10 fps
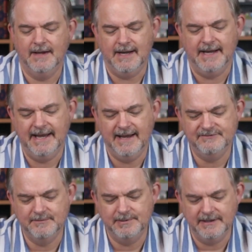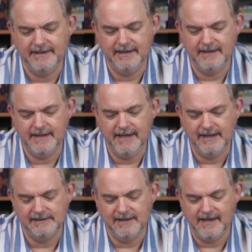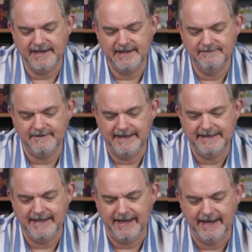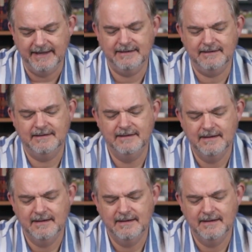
I have to play a lock if I can.